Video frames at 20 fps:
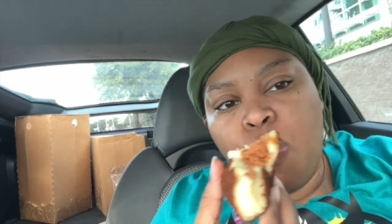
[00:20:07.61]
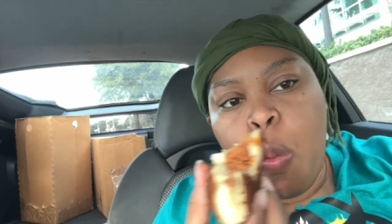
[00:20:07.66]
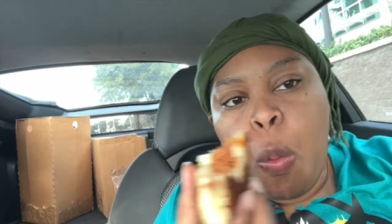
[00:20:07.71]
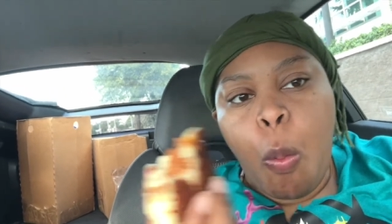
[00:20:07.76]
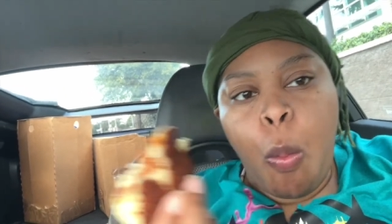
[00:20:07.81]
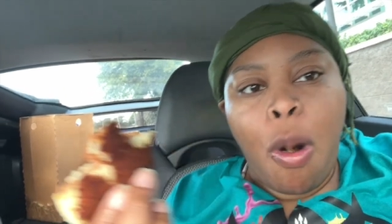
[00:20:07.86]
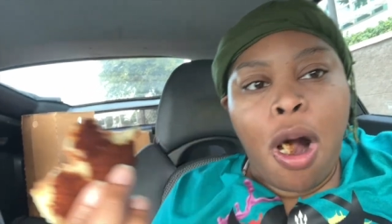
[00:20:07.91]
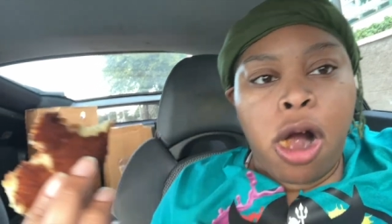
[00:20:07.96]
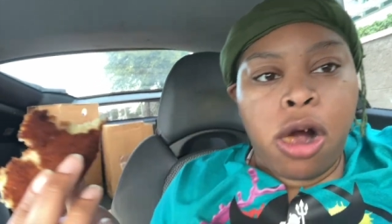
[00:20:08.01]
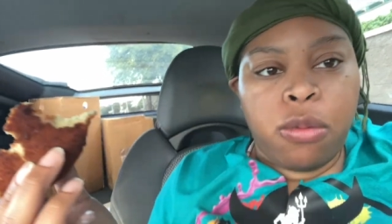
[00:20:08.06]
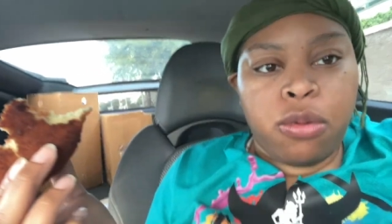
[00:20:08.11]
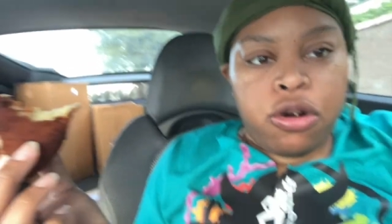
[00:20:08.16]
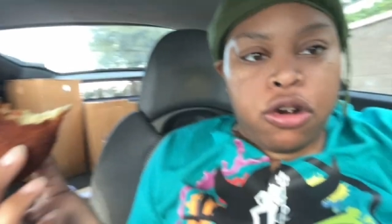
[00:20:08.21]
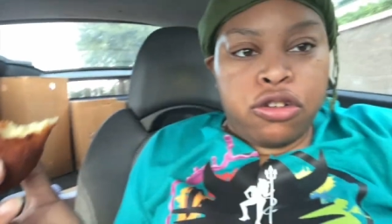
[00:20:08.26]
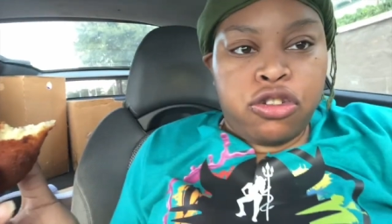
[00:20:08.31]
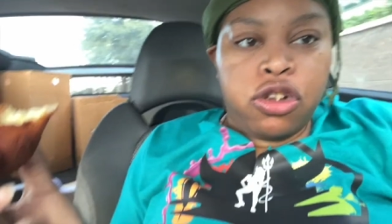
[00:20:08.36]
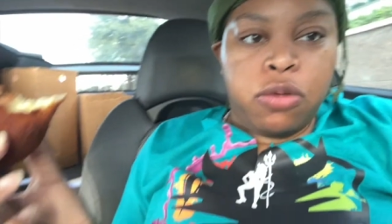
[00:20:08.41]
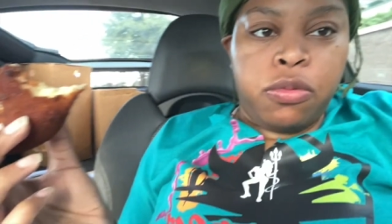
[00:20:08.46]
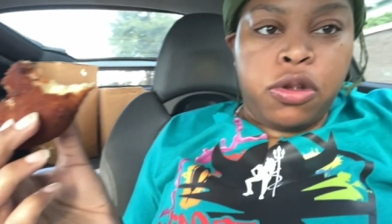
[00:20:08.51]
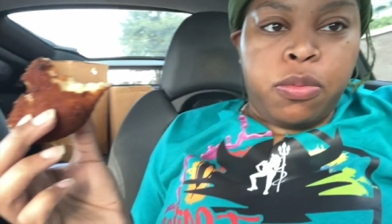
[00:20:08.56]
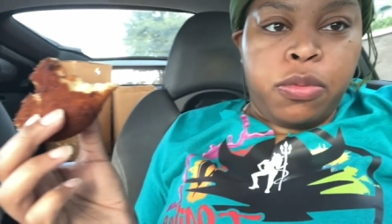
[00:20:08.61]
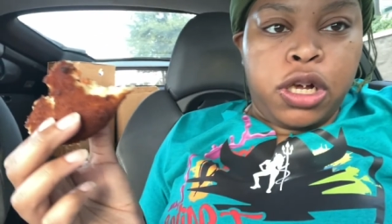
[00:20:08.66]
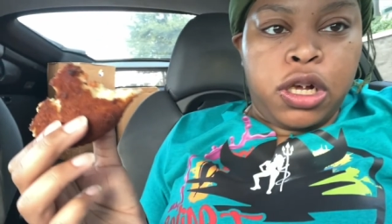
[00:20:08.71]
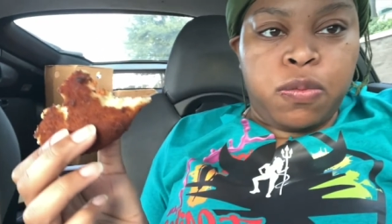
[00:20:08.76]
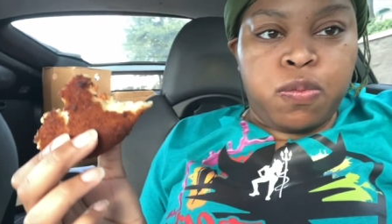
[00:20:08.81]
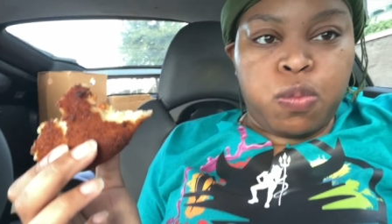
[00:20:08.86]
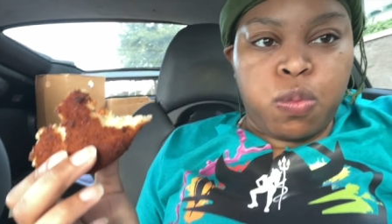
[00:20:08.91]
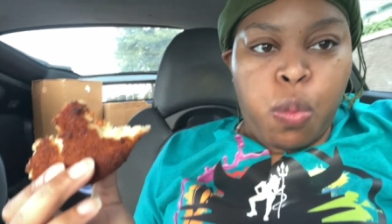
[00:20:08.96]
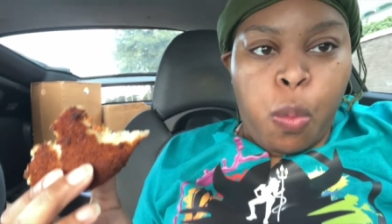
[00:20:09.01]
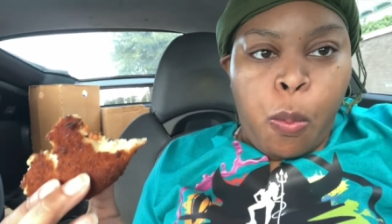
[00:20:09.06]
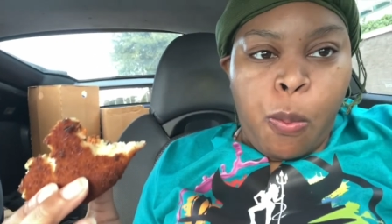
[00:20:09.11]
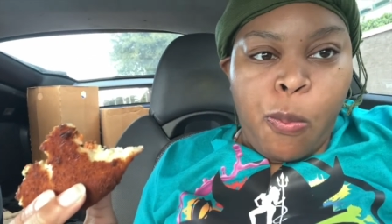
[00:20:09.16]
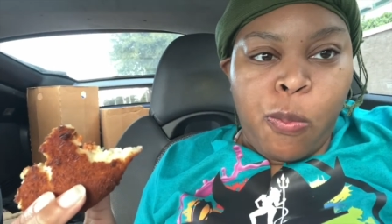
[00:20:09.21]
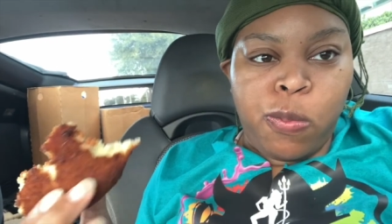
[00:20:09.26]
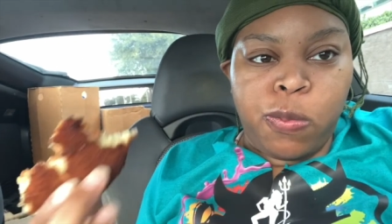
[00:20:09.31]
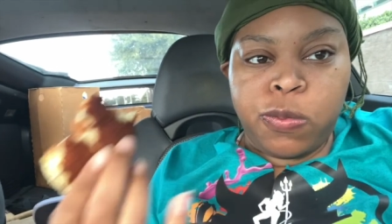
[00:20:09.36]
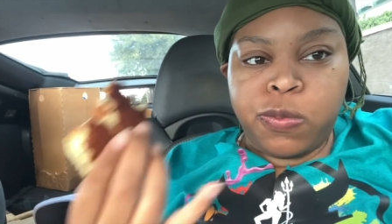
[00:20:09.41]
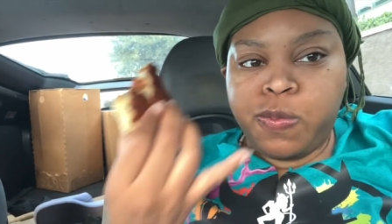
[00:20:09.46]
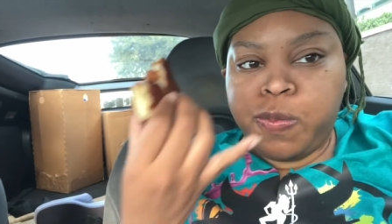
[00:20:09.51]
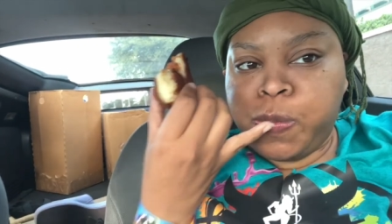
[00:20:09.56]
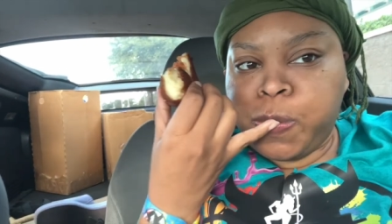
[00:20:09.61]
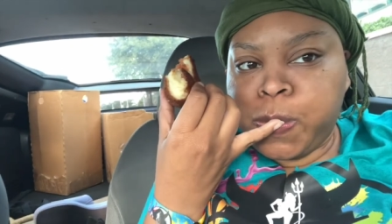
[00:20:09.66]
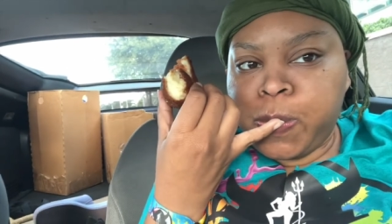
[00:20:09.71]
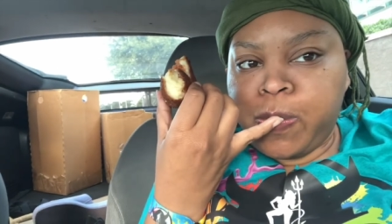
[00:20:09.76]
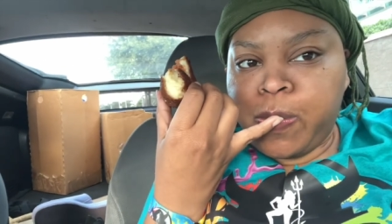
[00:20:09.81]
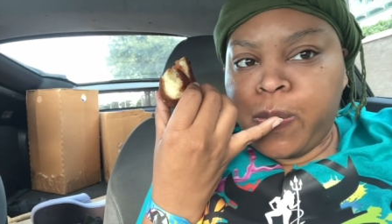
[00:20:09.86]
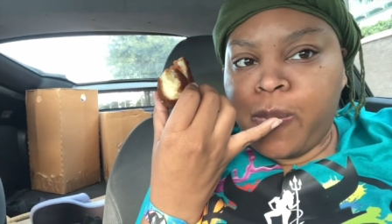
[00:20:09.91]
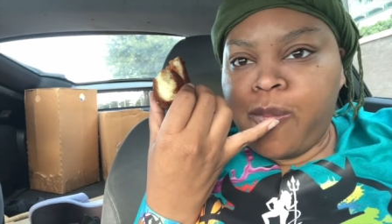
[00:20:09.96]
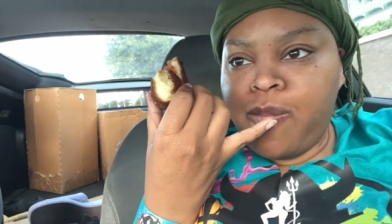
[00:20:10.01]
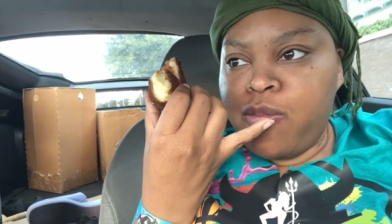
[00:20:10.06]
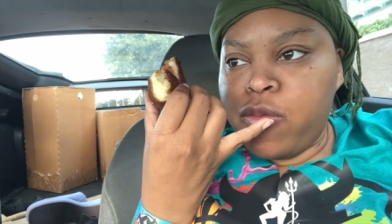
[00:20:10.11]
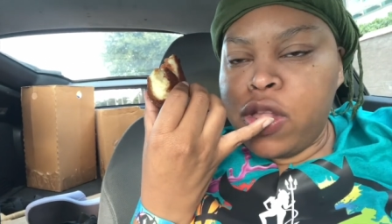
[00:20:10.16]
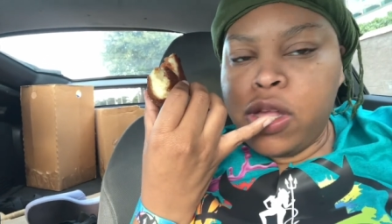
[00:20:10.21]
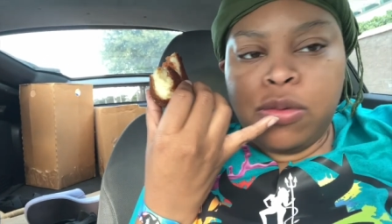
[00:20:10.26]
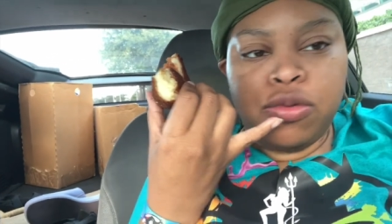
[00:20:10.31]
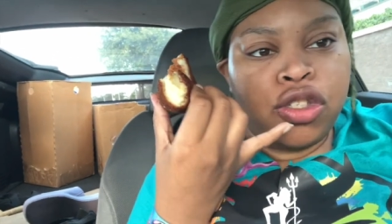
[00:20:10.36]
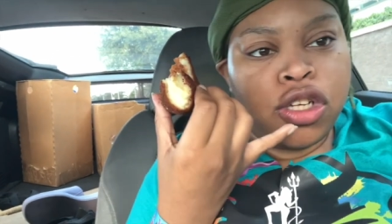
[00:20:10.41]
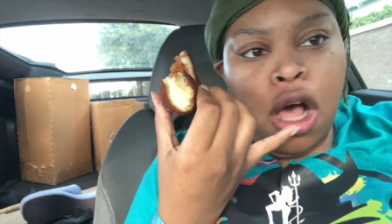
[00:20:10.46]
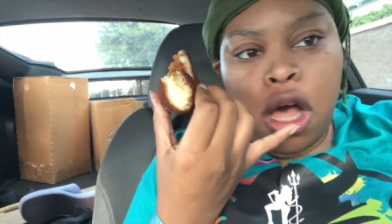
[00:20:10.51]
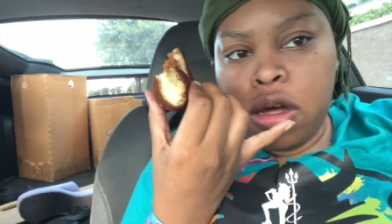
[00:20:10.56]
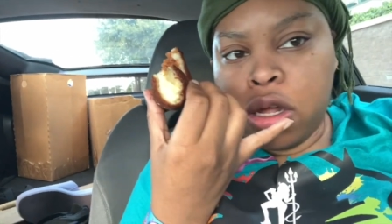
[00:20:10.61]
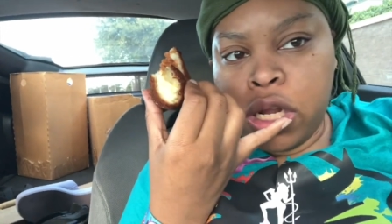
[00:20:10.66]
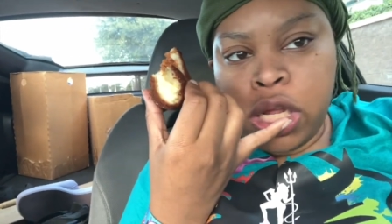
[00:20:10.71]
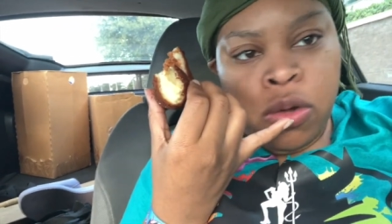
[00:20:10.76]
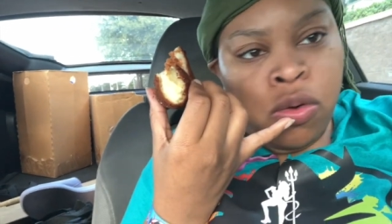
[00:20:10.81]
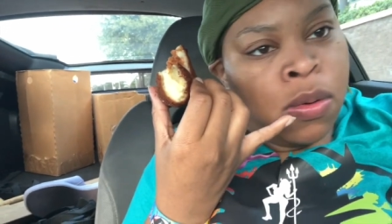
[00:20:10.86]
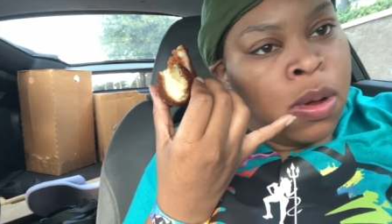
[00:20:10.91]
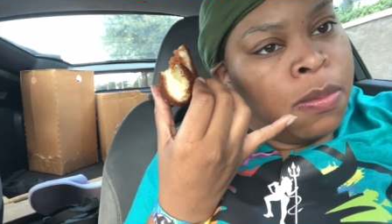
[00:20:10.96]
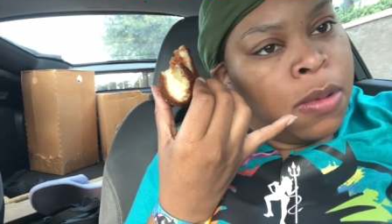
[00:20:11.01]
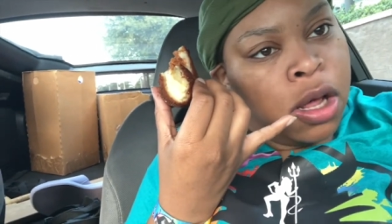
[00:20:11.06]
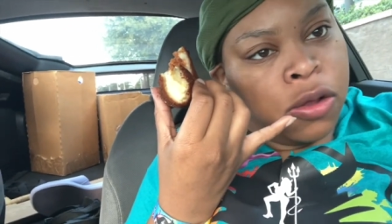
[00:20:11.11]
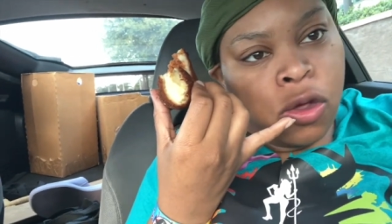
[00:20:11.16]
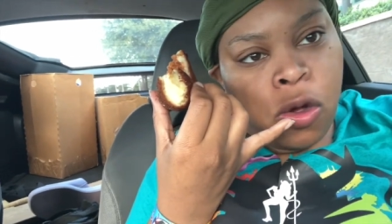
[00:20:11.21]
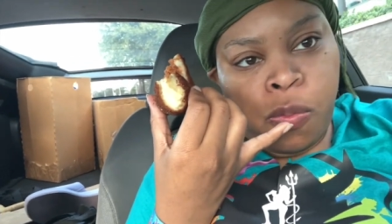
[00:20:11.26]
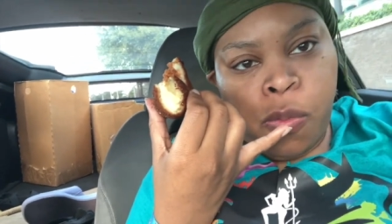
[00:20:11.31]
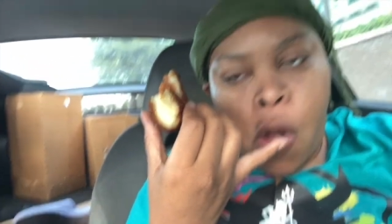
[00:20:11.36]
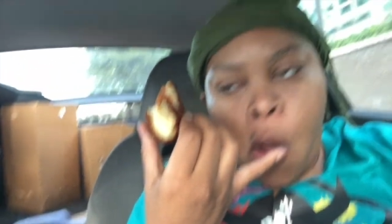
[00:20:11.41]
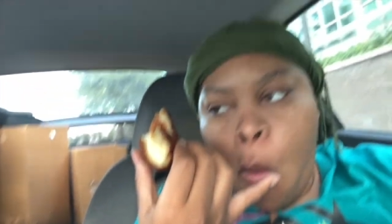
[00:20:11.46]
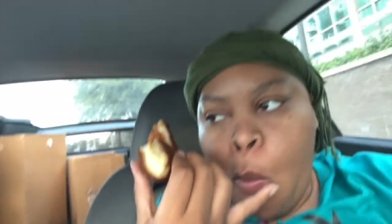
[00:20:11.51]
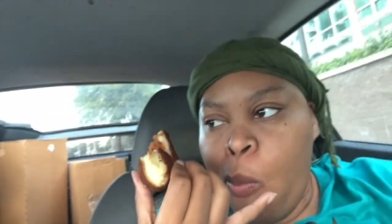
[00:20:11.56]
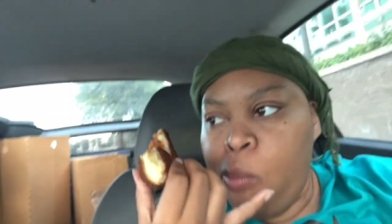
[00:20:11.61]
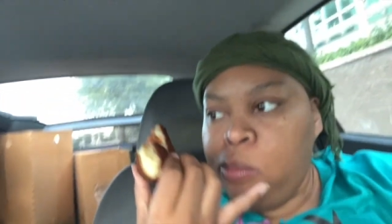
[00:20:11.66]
my homegirl told me about, talk to me while I'm out, open.